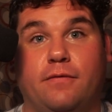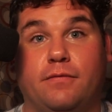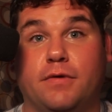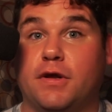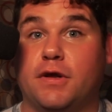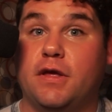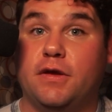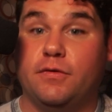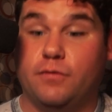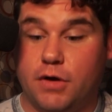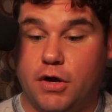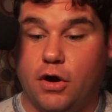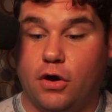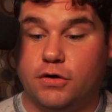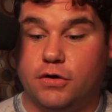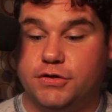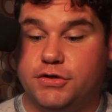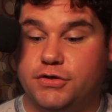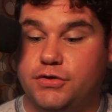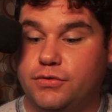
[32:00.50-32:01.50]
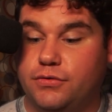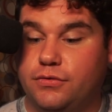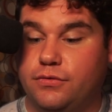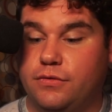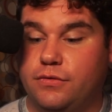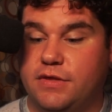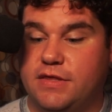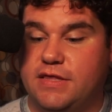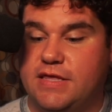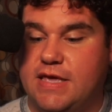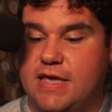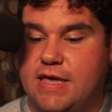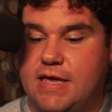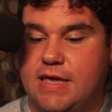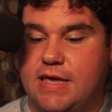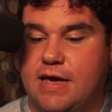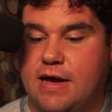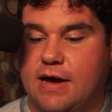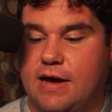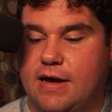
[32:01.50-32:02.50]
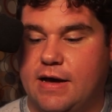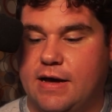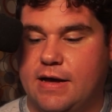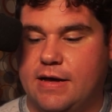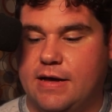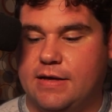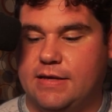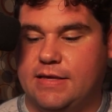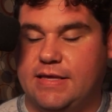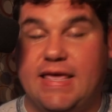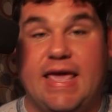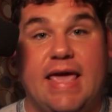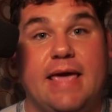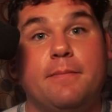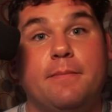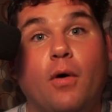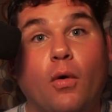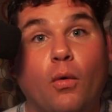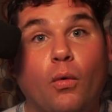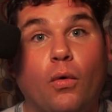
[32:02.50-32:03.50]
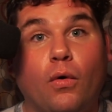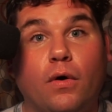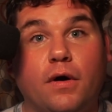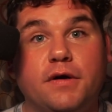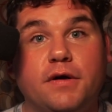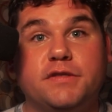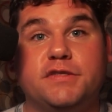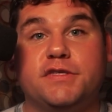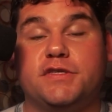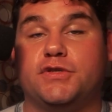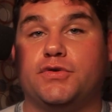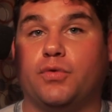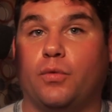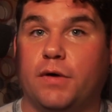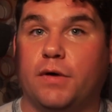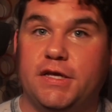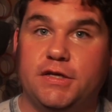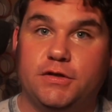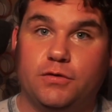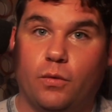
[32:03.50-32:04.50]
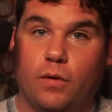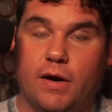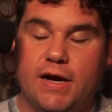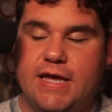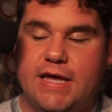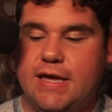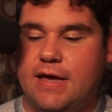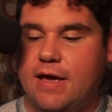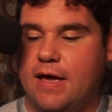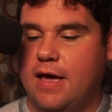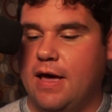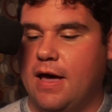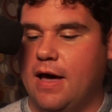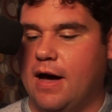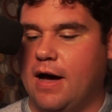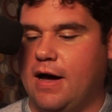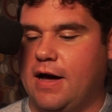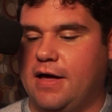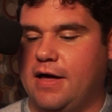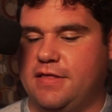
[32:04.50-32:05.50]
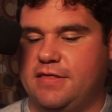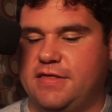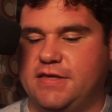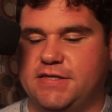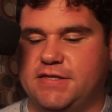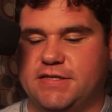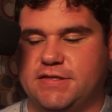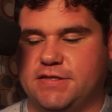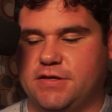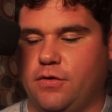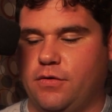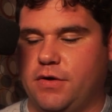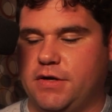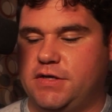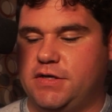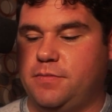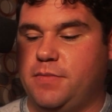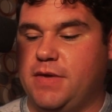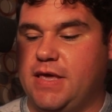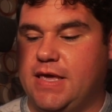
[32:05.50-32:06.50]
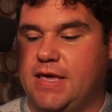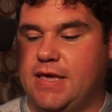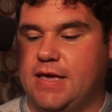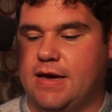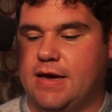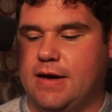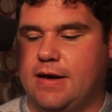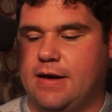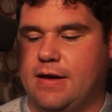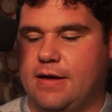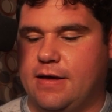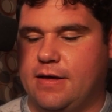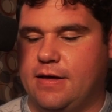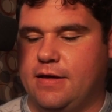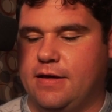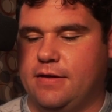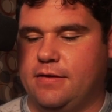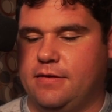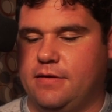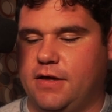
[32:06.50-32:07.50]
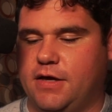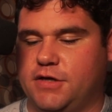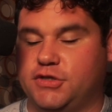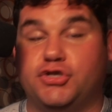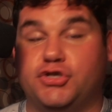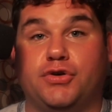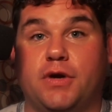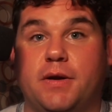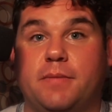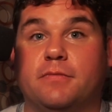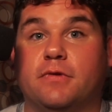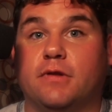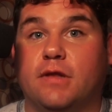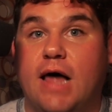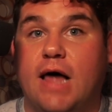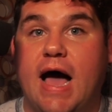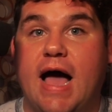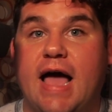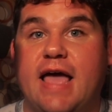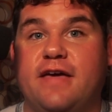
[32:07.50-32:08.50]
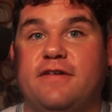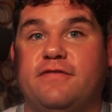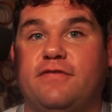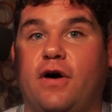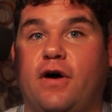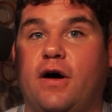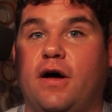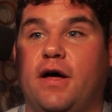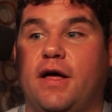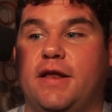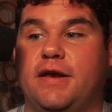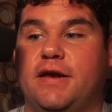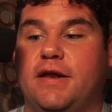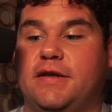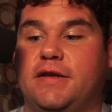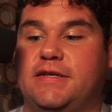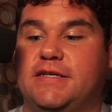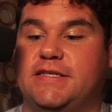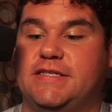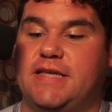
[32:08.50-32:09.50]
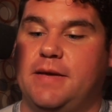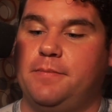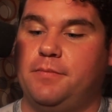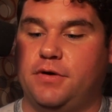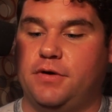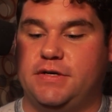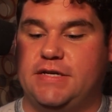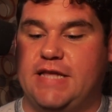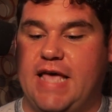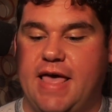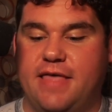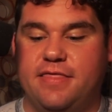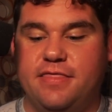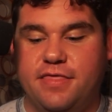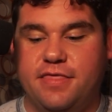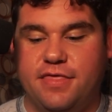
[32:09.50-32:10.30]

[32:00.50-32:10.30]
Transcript: in regards to the Game Awards 2020. This is going to be streamed live on December 10th.